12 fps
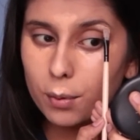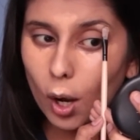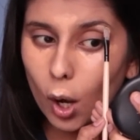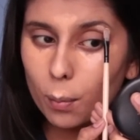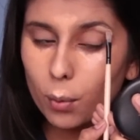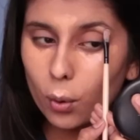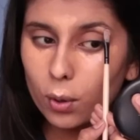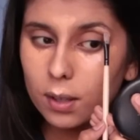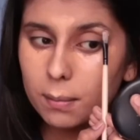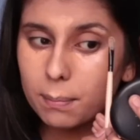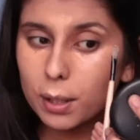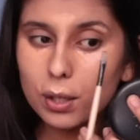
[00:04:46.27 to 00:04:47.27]
brow
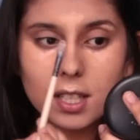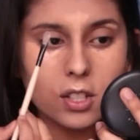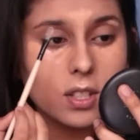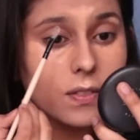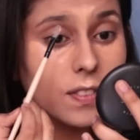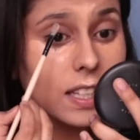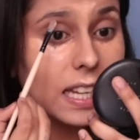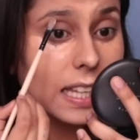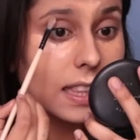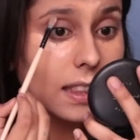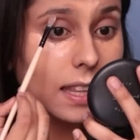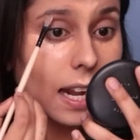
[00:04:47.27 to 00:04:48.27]
bone, because I just feel
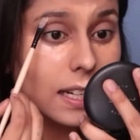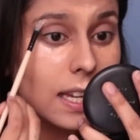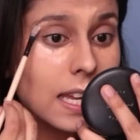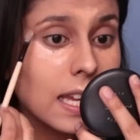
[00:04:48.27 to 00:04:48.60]
like that